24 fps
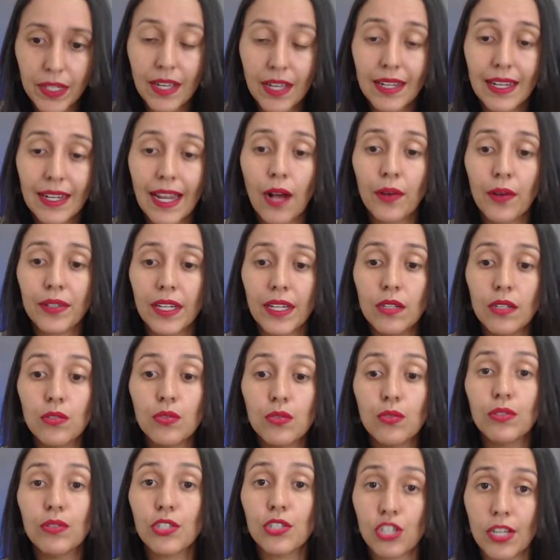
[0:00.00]
Now, can you
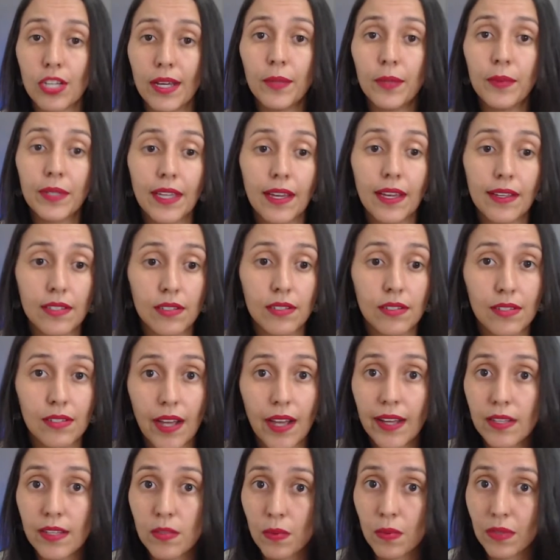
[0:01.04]
do the shadowing
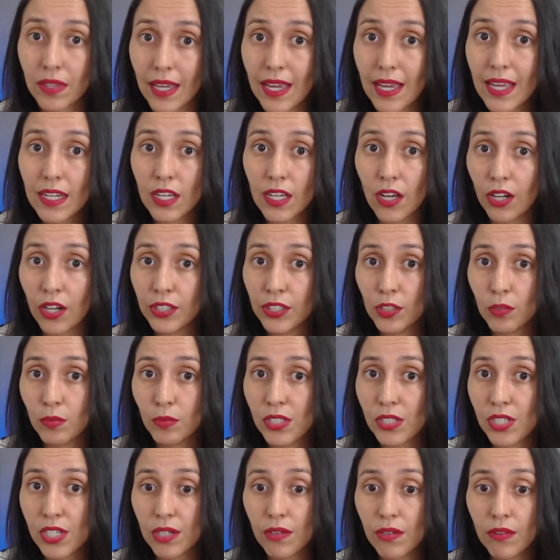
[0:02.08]
exercise with any audio
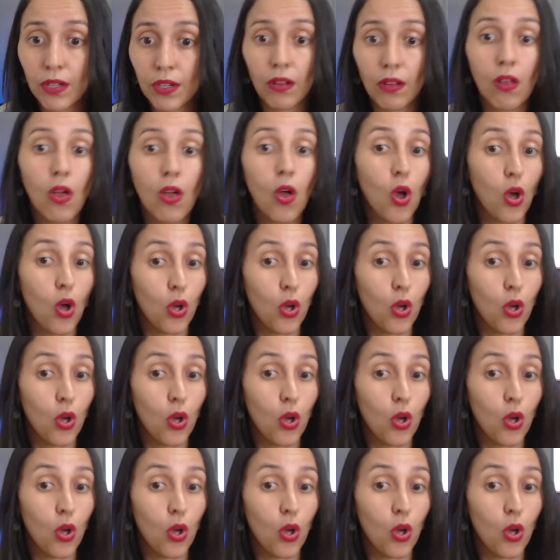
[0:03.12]
material?